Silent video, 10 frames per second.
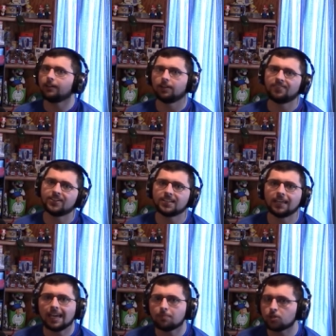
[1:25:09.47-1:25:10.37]
or if it's a
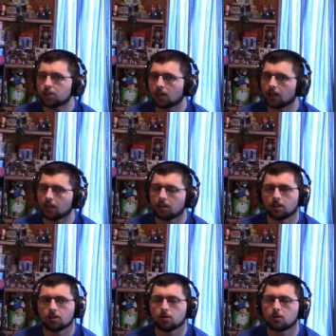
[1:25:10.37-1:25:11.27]
Game Shark
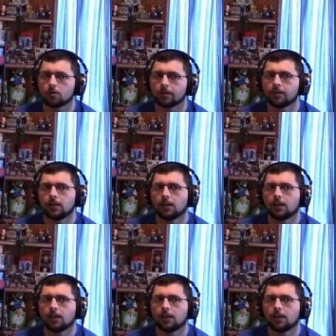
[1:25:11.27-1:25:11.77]
code,